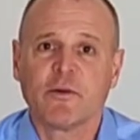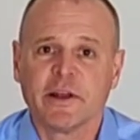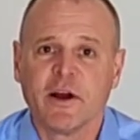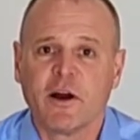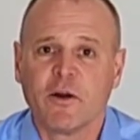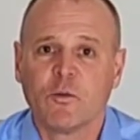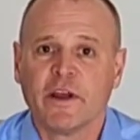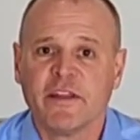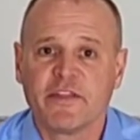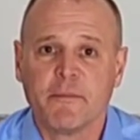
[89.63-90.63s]
we are
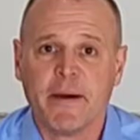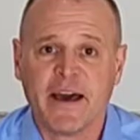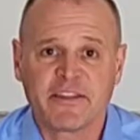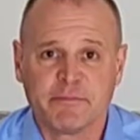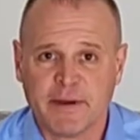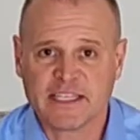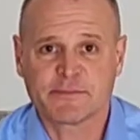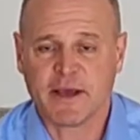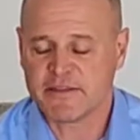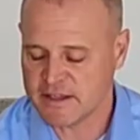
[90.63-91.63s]
with the best
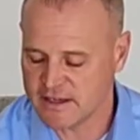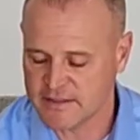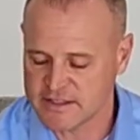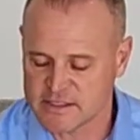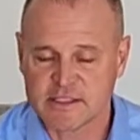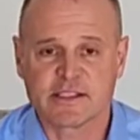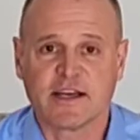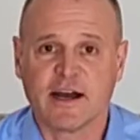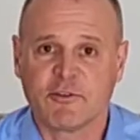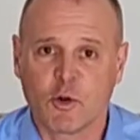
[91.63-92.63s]
method. And this is,
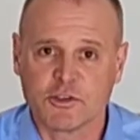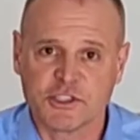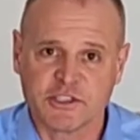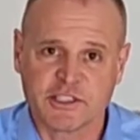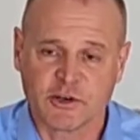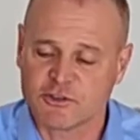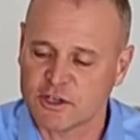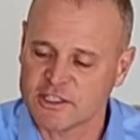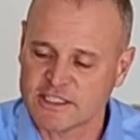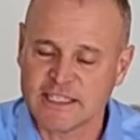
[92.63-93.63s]
of course, using your
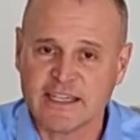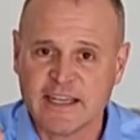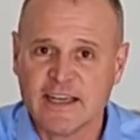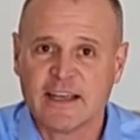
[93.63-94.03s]
trusty